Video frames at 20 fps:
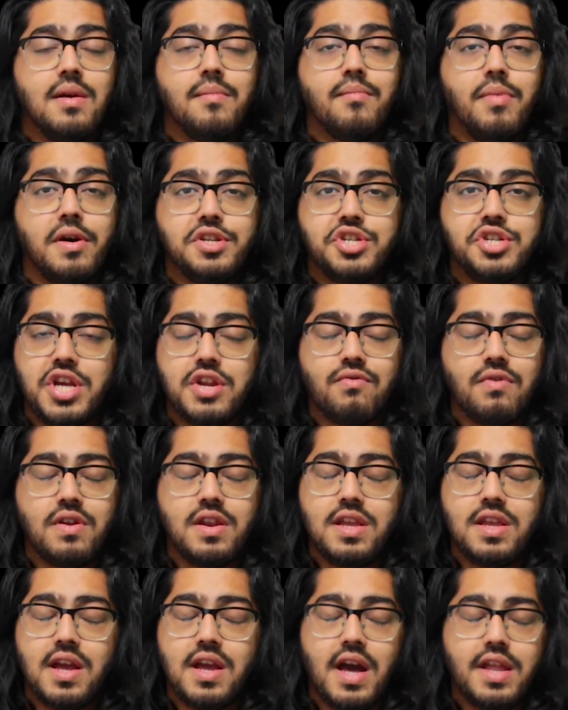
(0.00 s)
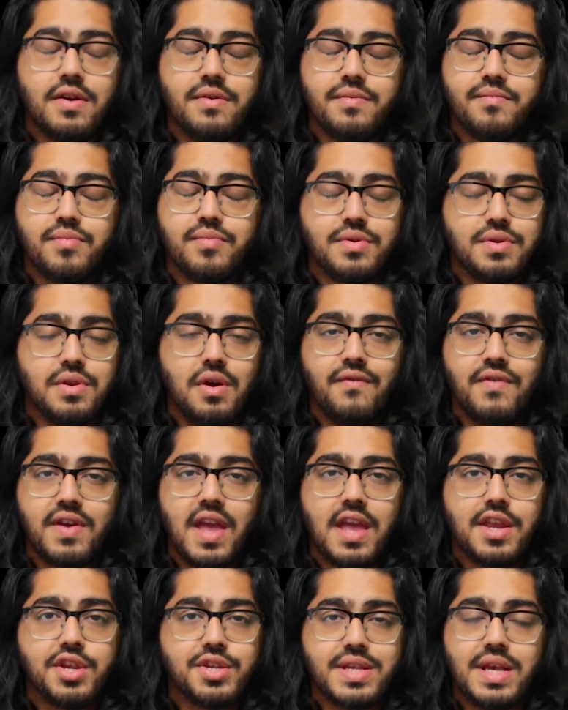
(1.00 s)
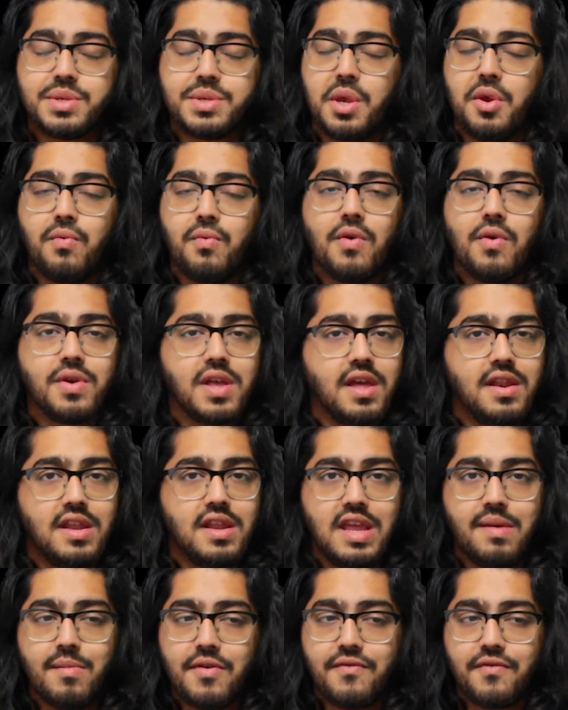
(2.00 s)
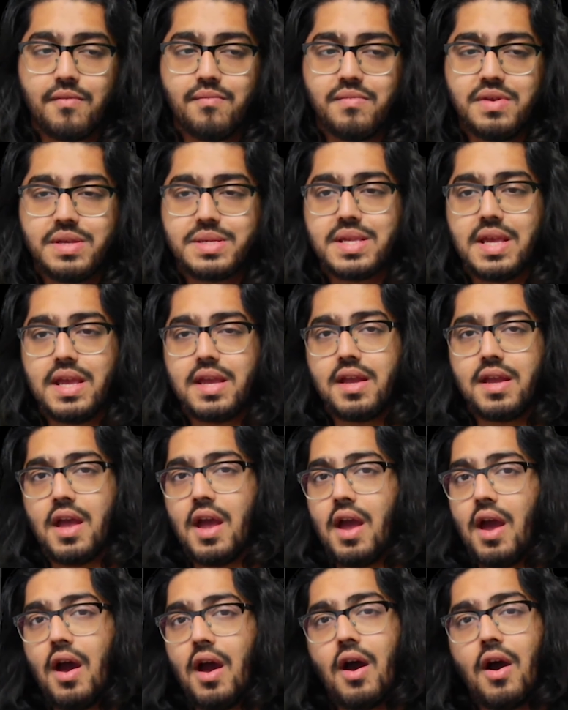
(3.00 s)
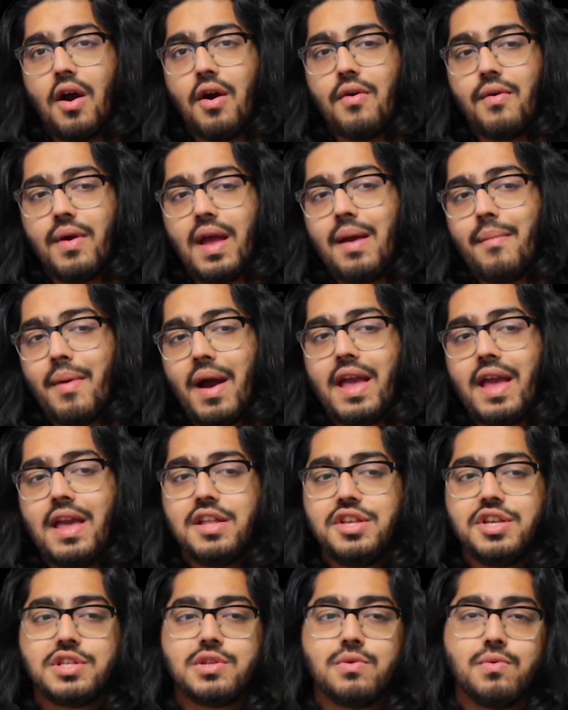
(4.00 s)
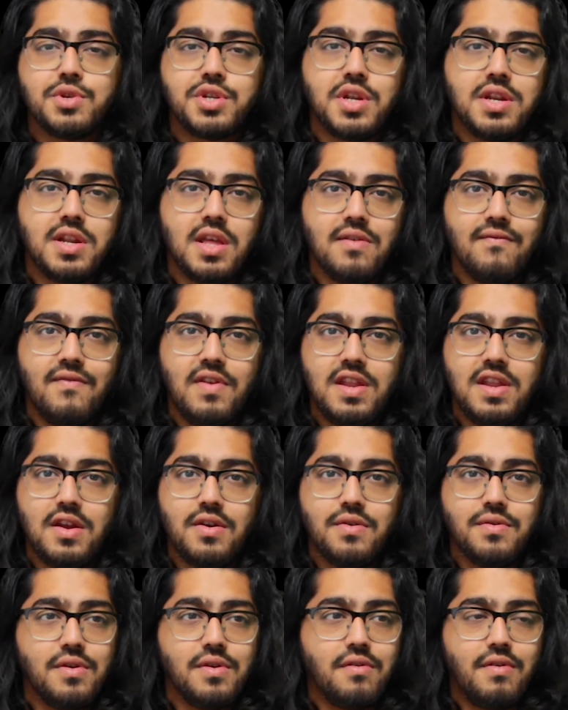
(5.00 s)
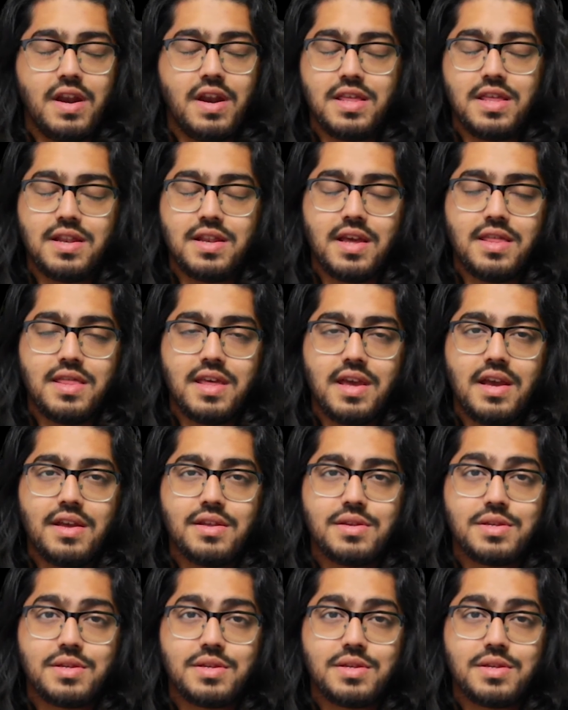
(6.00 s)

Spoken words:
But generally, I don't put notifications out, so you won't get an email from me saying, oh, MIA just launched another video or anything like that.